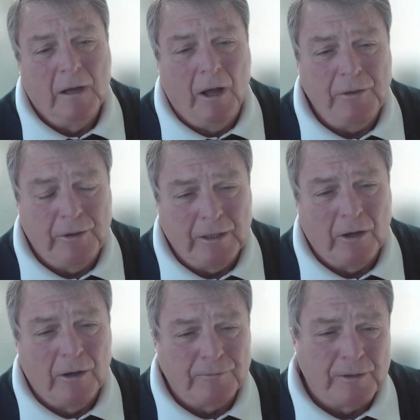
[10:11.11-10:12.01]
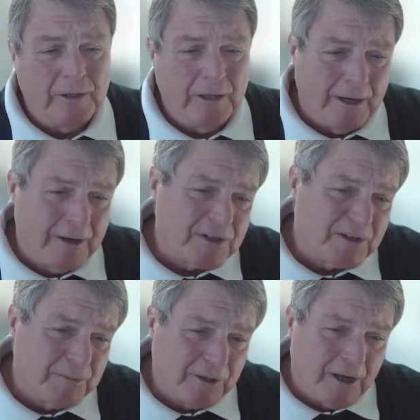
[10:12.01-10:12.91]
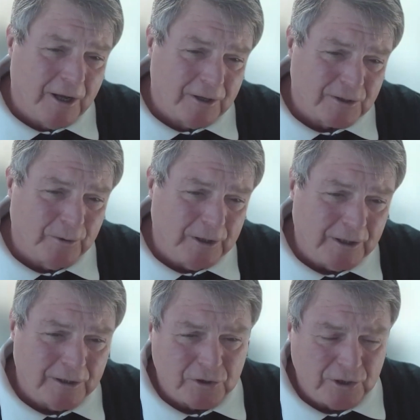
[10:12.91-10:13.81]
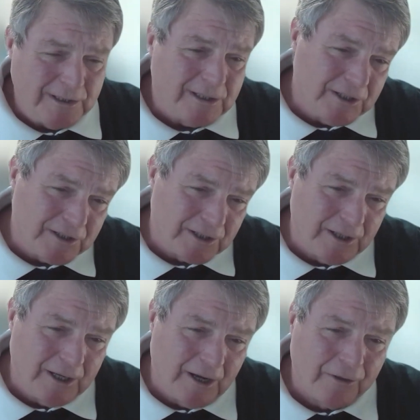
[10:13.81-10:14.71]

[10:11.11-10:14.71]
I think after the announcement last week at GTC,